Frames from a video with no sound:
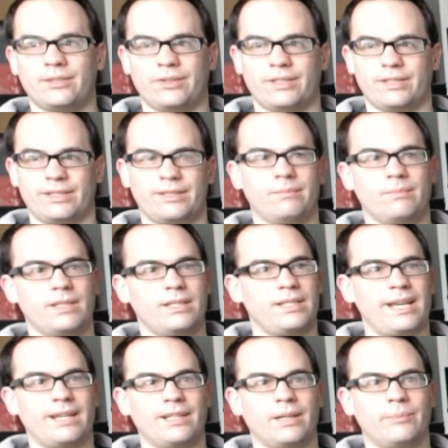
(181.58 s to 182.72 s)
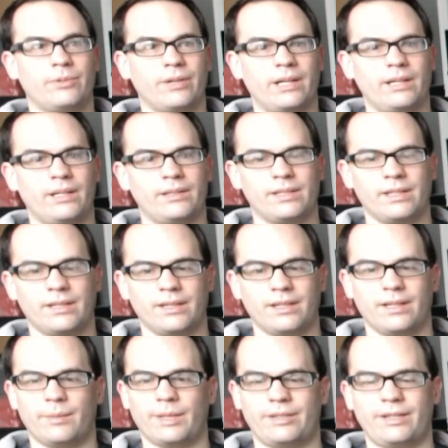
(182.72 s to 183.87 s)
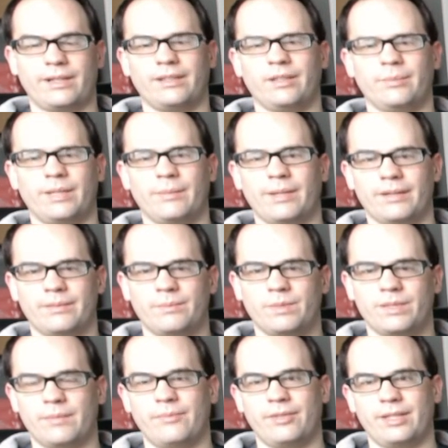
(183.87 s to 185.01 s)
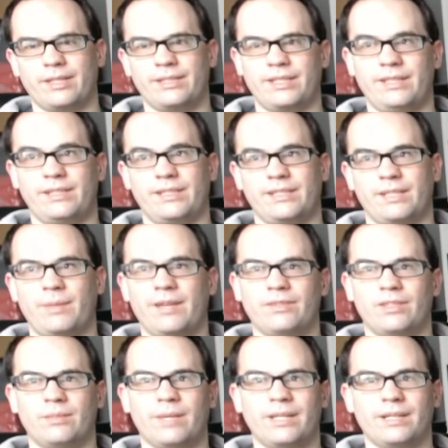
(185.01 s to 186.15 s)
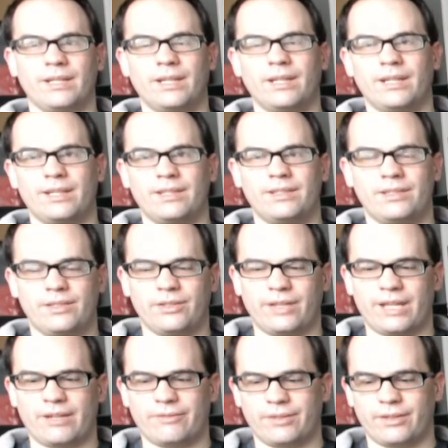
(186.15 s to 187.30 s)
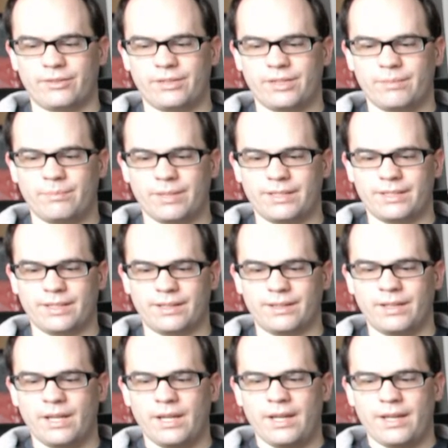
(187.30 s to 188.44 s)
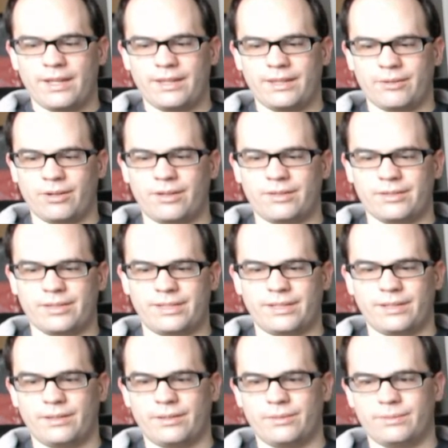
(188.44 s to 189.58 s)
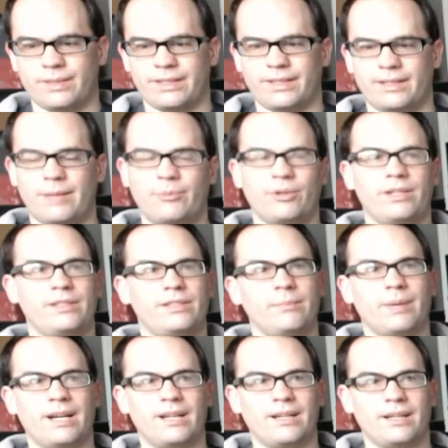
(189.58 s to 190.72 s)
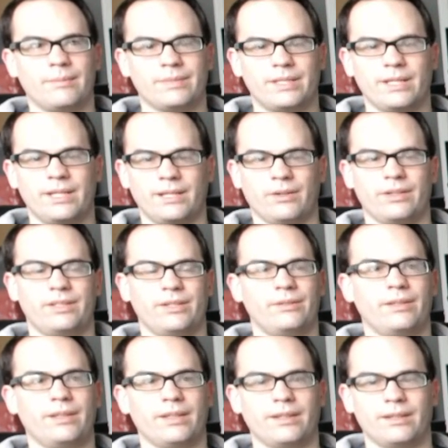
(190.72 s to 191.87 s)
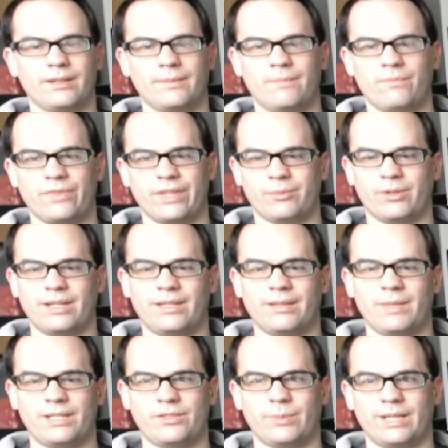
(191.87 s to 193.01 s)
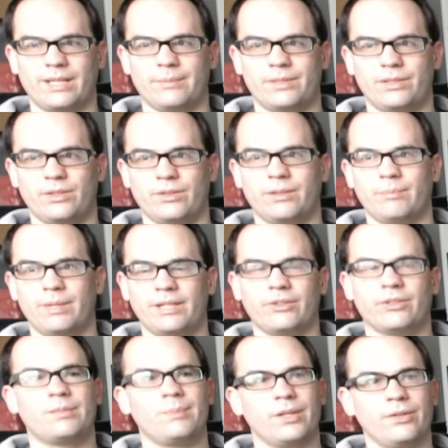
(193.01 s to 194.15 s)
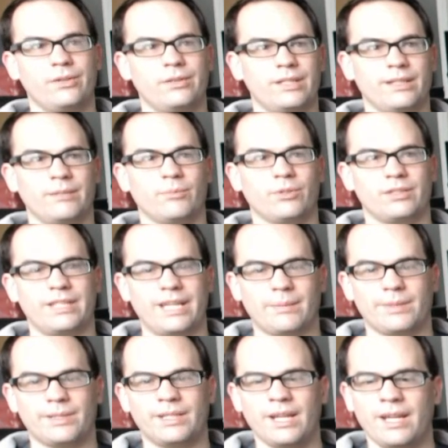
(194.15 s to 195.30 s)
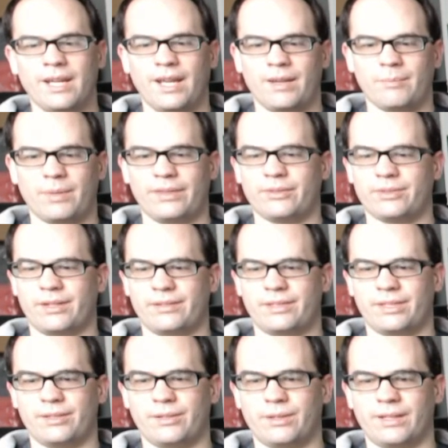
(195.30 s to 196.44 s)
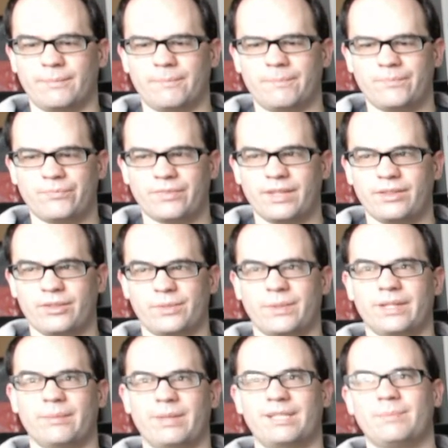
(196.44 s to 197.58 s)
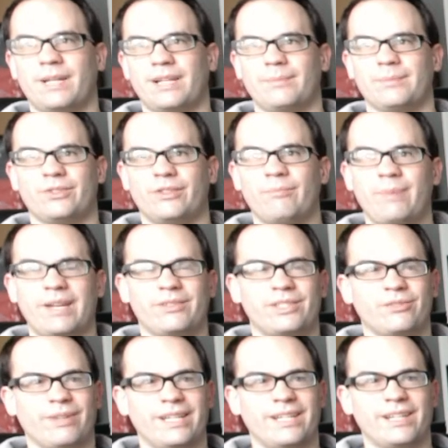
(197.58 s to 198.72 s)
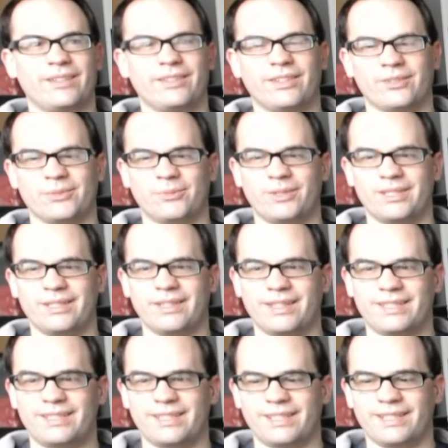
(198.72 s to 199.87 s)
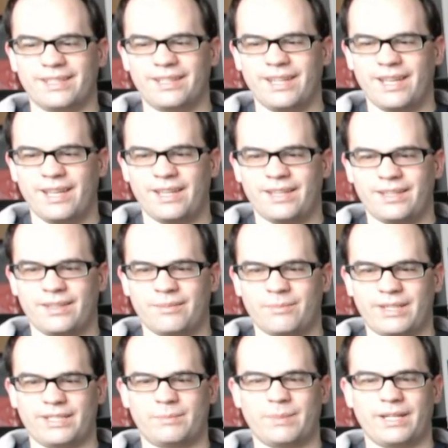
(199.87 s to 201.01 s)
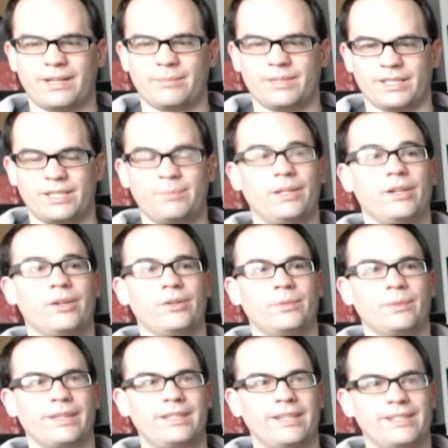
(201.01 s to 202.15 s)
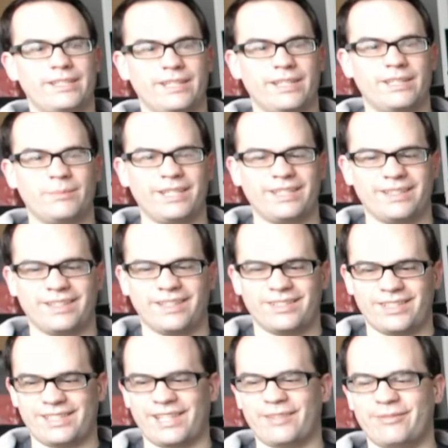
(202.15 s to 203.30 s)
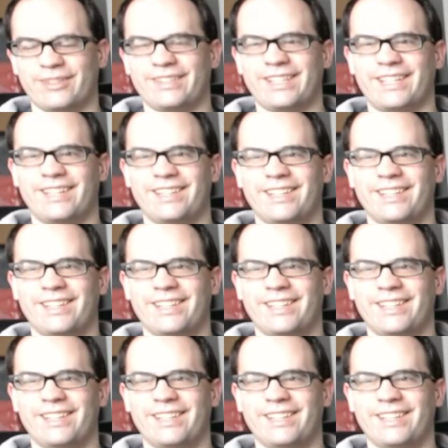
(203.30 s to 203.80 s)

that are just stat upgrades. I'll talk a little bit about some of the changes I'm having to make to account for those. But there are also upgrades to bombs. I showed the upgrade that makes your bombs do a bigger explosion and more damage. But there's also there's one that makes bombs sort of bounce around. There's one that makes bombs explode when they touch an enemy. So that's kind of fun.